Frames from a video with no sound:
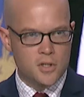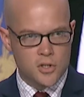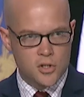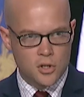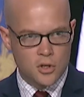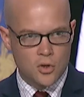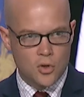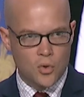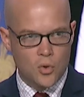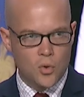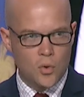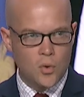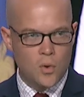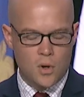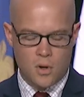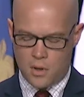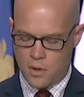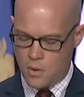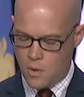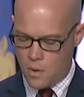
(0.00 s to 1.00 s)
zoo,
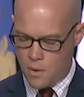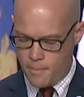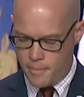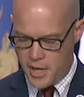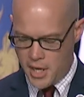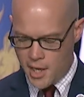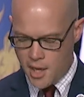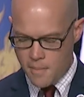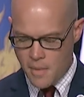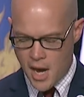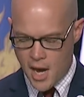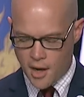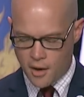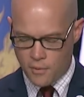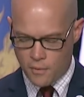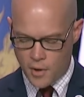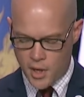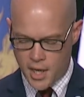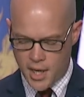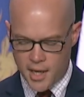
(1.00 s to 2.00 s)
or a piggyback
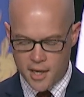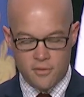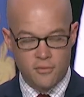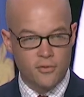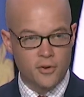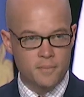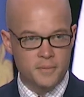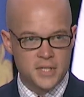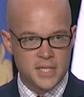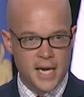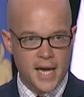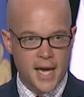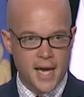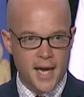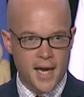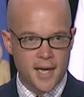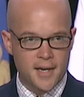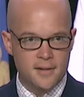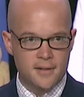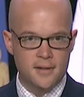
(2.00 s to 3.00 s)
ride from
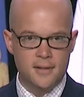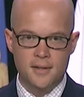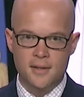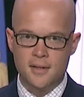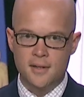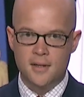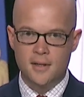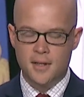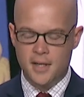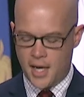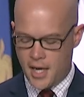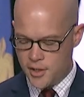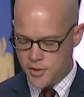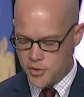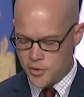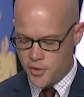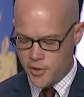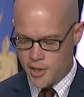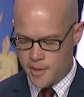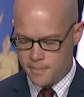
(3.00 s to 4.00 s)
Dad, and ice
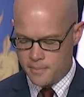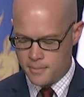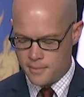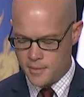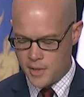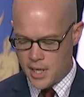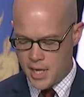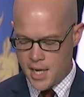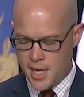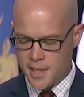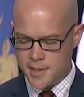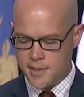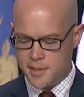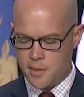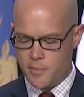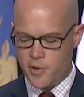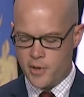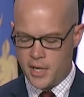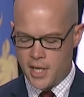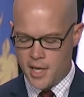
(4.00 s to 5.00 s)
cream on a hot
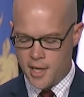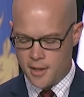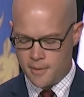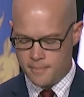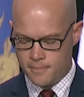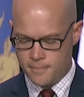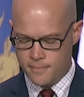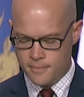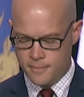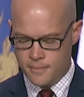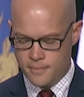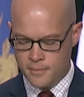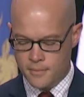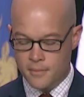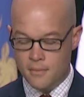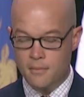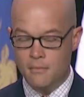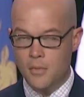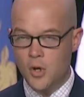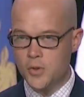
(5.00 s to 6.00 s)
summer day.
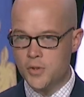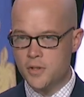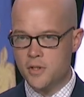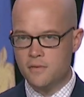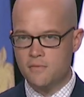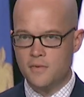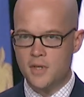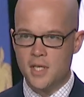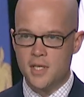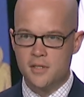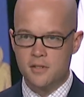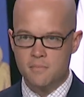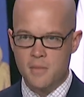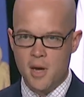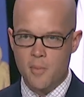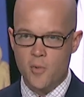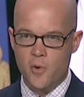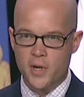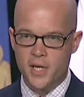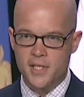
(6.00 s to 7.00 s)
Most of these
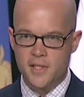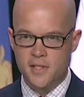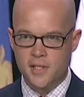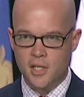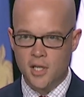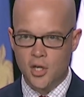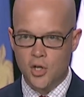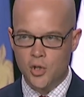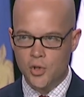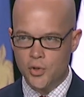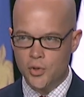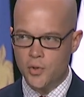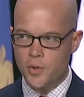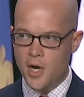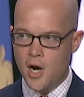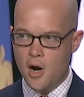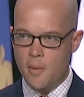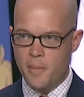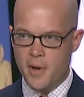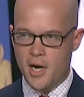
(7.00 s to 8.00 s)
memories include
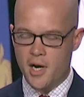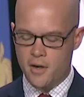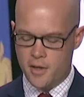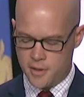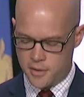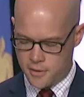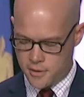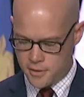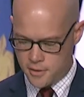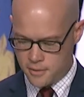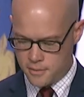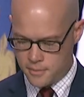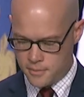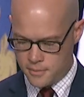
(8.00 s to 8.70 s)
our parents.